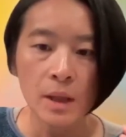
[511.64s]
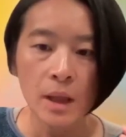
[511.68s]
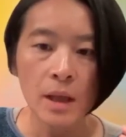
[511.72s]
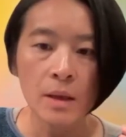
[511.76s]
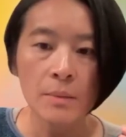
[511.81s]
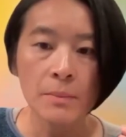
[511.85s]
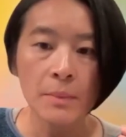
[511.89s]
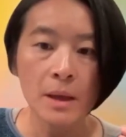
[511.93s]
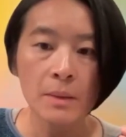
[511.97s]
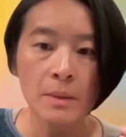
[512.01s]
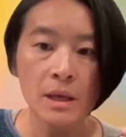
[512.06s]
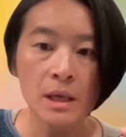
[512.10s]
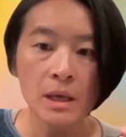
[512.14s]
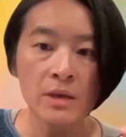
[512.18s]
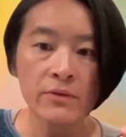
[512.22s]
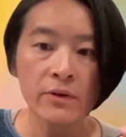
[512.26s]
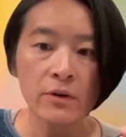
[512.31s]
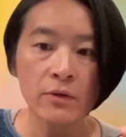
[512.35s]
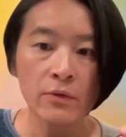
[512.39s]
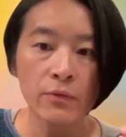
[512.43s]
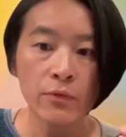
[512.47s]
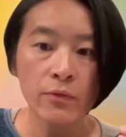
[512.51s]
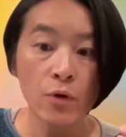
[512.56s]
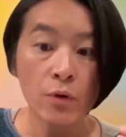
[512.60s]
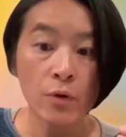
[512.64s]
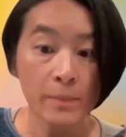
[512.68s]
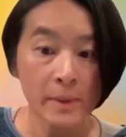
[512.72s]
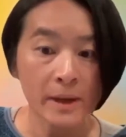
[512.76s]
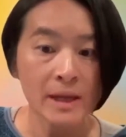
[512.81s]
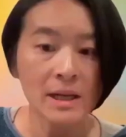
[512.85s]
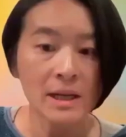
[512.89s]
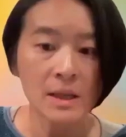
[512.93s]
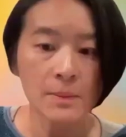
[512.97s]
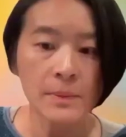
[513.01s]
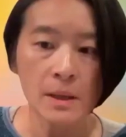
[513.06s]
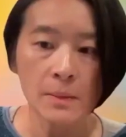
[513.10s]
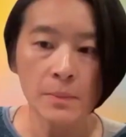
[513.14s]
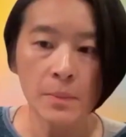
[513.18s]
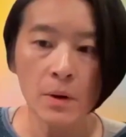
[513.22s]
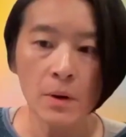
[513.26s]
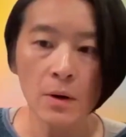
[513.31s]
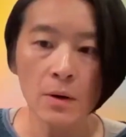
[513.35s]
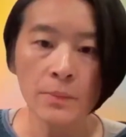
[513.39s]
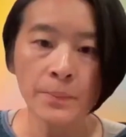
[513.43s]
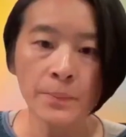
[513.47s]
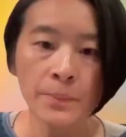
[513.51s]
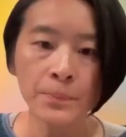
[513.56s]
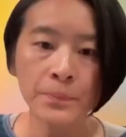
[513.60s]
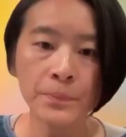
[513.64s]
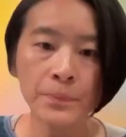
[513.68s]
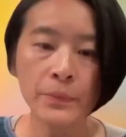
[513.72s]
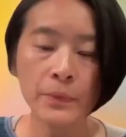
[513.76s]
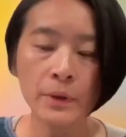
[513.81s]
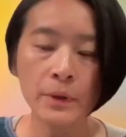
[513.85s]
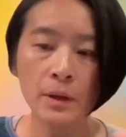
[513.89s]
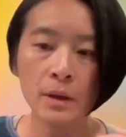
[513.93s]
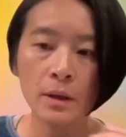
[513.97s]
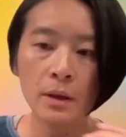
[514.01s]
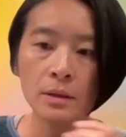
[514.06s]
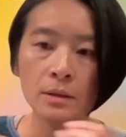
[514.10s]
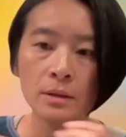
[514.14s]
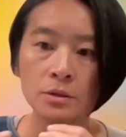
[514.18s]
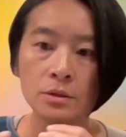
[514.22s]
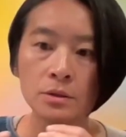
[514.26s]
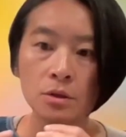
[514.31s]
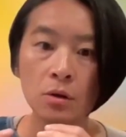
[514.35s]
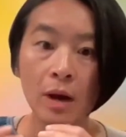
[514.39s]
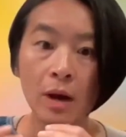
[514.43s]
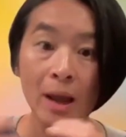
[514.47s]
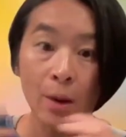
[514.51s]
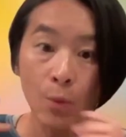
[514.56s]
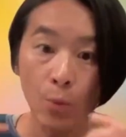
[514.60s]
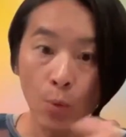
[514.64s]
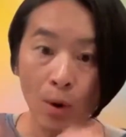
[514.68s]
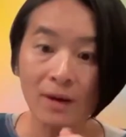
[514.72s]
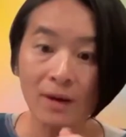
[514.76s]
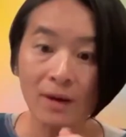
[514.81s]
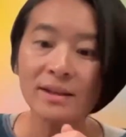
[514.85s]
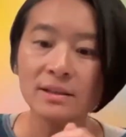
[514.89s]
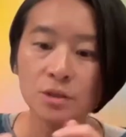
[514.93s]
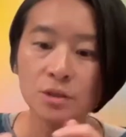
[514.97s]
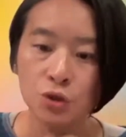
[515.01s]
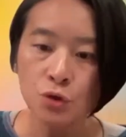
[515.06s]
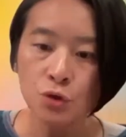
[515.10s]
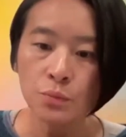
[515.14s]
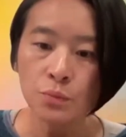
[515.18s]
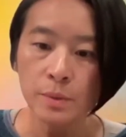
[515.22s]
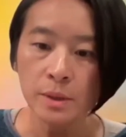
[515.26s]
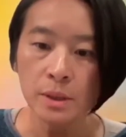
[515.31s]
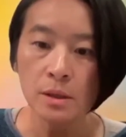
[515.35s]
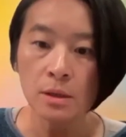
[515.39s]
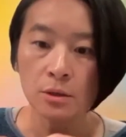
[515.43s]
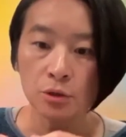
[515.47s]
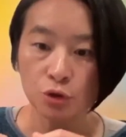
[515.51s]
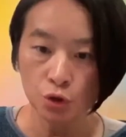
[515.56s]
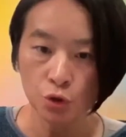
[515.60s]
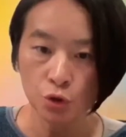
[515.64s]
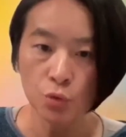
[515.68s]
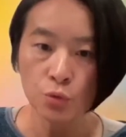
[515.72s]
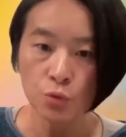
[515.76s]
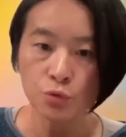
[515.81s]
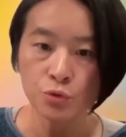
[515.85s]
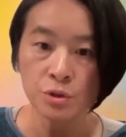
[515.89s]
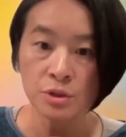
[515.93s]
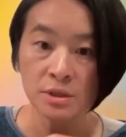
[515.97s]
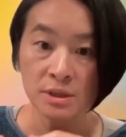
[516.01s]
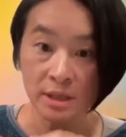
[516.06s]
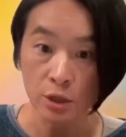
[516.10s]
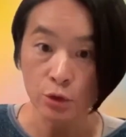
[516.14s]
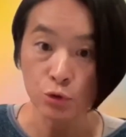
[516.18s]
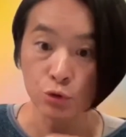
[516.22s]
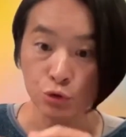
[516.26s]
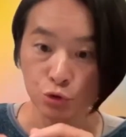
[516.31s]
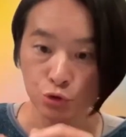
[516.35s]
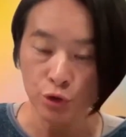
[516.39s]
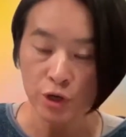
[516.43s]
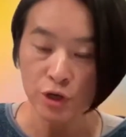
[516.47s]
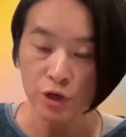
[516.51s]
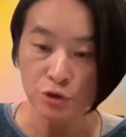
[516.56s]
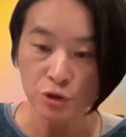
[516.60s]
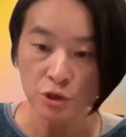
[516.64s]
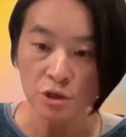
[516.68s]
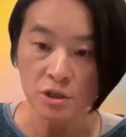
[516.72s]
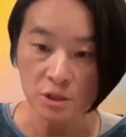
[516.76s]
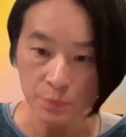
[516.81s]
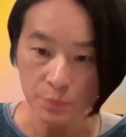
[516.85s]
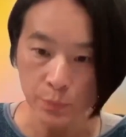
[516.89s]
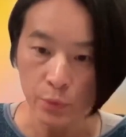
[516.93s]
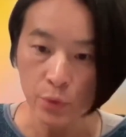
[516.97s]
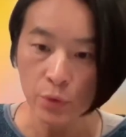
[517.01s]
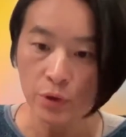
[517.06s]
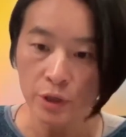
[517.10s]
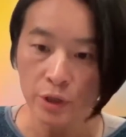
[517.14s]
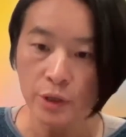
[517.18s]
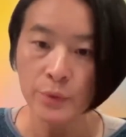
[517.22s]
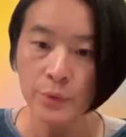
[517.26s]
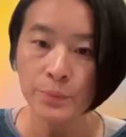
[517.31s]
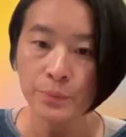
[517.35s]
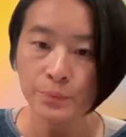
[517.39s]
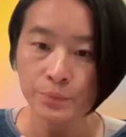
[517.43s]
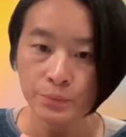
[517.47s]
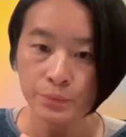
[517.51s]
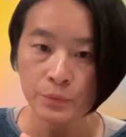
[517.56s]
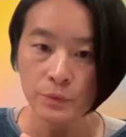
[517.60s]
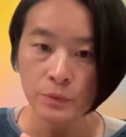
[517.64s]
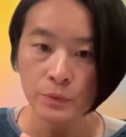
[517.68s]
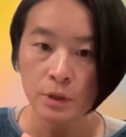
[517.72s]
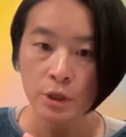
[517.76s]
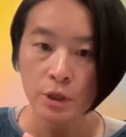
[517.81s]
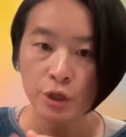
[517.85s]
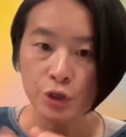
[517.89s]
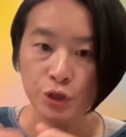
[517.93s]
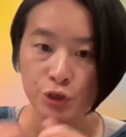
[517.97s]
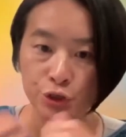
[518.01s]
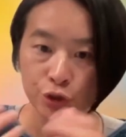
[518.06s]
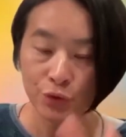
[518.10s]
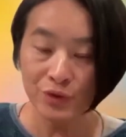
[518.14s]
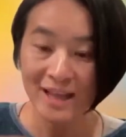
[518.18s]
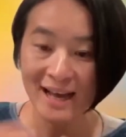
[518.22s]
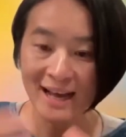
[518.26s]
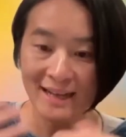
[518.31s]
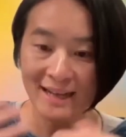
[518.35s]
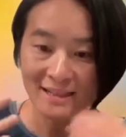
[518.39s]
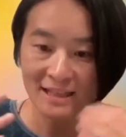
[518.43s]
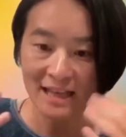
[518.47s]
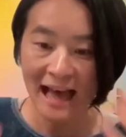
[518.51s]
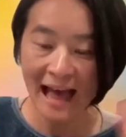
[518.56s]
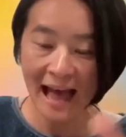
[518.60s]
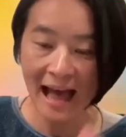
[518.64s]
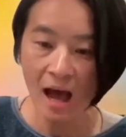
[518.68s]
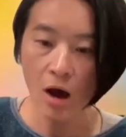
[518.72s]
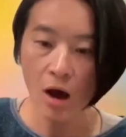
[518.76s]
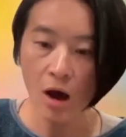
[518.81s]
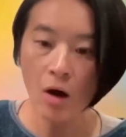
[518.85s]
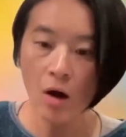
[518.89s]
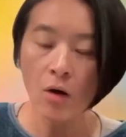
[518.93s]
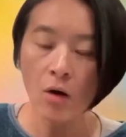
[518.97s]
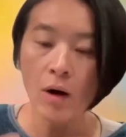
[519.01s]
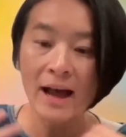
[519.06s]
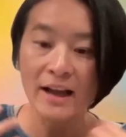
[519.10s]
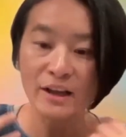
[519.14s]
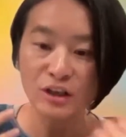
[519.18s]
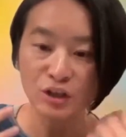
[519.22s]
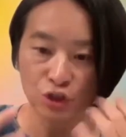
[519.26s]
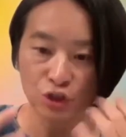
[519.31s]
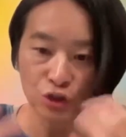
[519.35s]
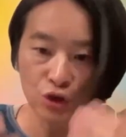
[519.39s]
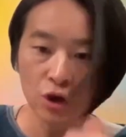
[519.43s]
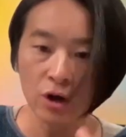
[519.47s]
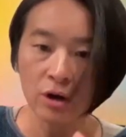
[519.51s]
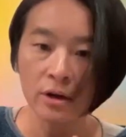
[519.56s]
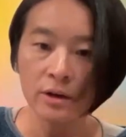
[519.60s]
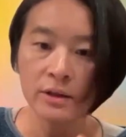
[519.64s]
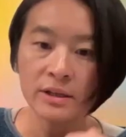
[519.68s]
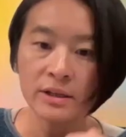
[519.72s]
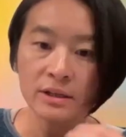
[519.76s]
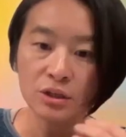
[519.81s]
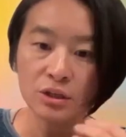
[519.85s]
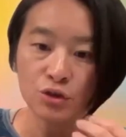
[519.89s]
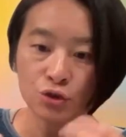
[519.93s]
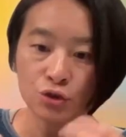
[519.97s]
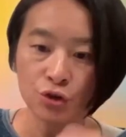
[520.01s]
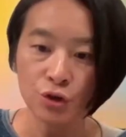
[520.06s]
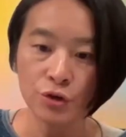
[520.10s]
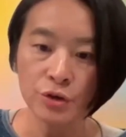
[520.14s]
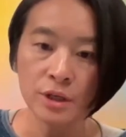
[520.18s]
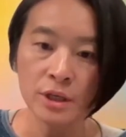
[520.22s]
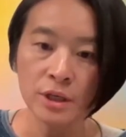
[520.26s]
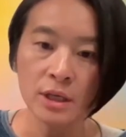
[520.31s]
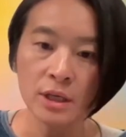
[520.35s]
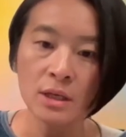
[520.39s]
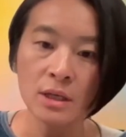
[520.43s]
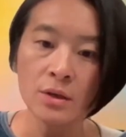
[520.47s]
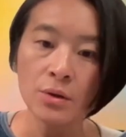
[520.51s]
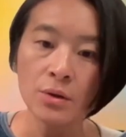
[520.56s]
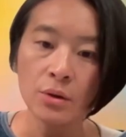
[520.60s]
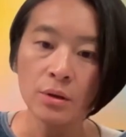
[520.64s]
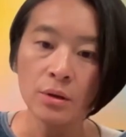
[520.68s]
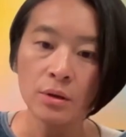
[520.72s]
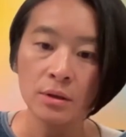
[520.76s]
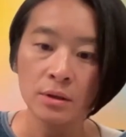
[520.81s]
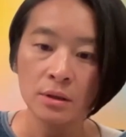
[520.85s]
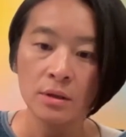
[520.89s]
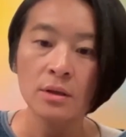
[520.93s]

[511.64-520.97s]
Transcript: and maybe even for many people. So I wanted to be a children's illustrations book. So that's how I started this journey.